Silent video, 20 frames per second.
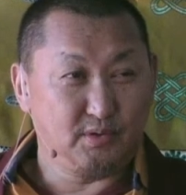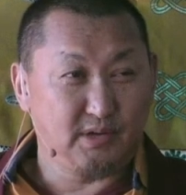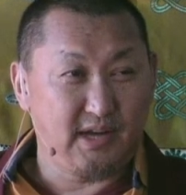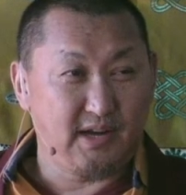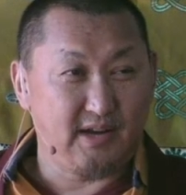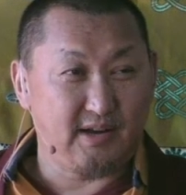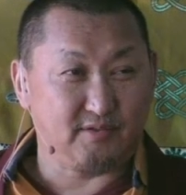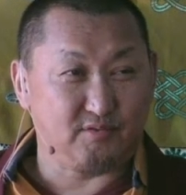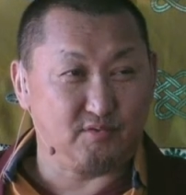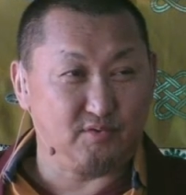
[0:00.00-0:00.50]

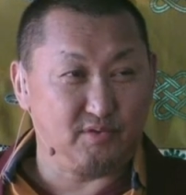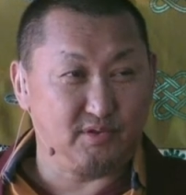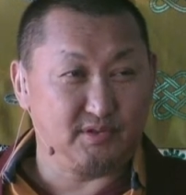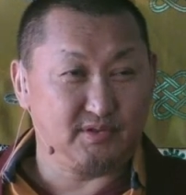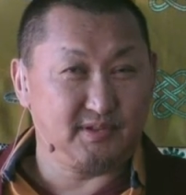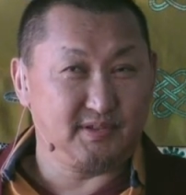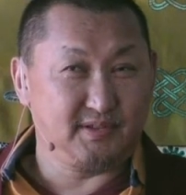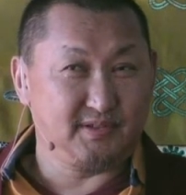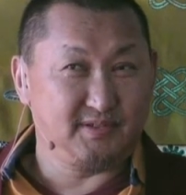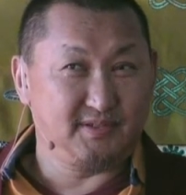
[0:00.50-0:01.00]

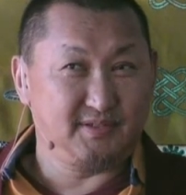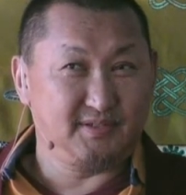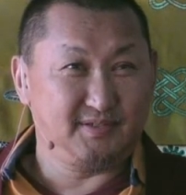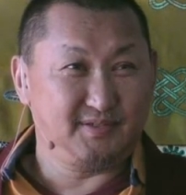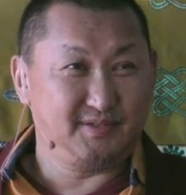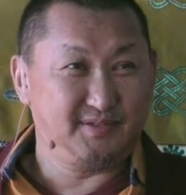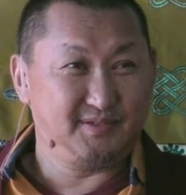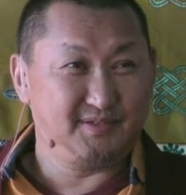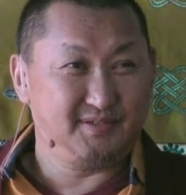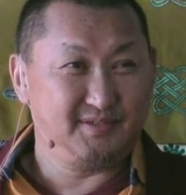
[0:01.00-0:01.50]
characteristics.
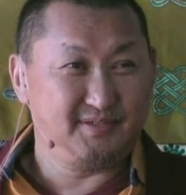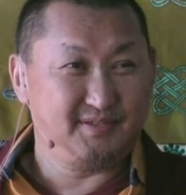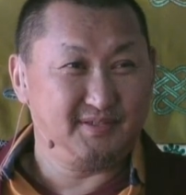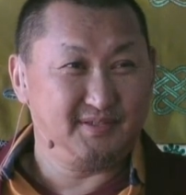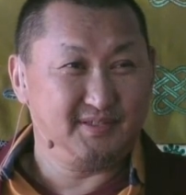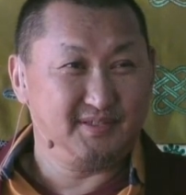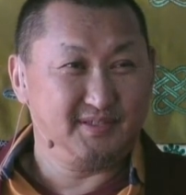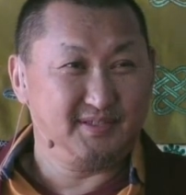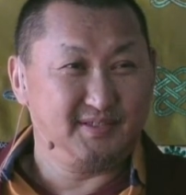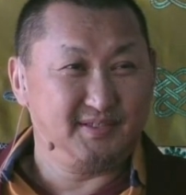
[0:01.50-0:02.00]

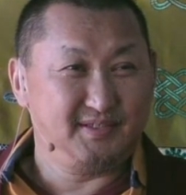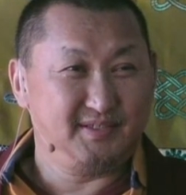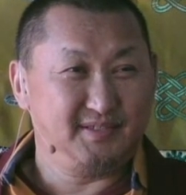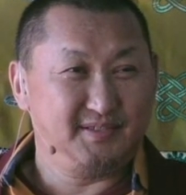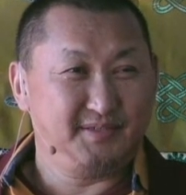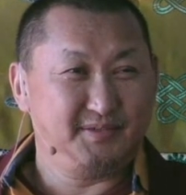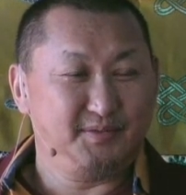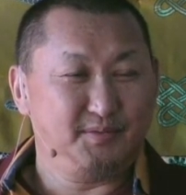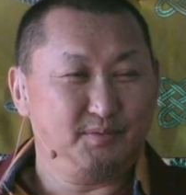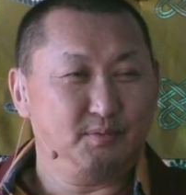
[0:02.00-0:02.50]

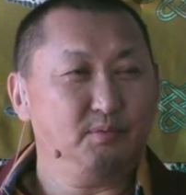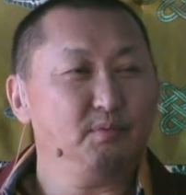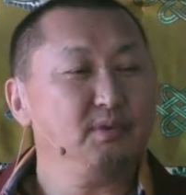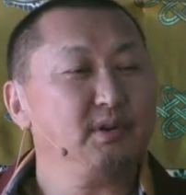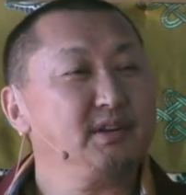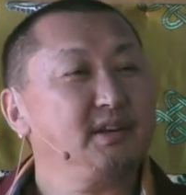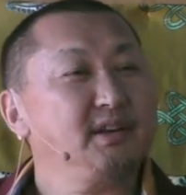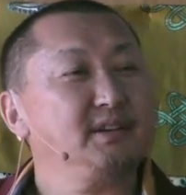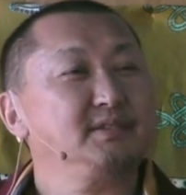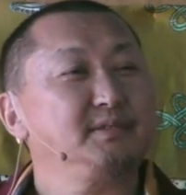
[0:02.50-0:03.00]

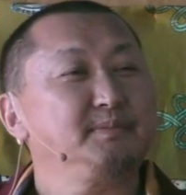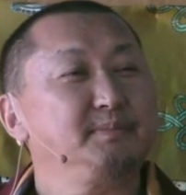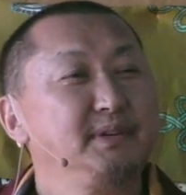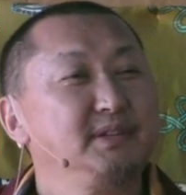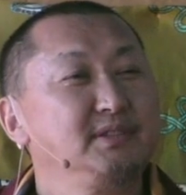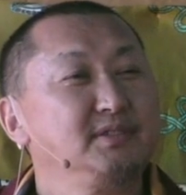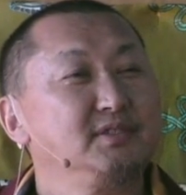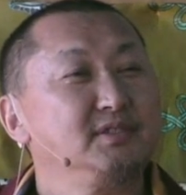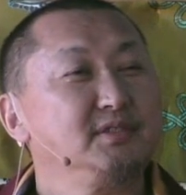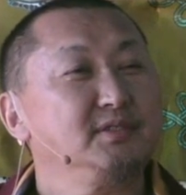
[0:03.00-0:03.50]
What does it mean?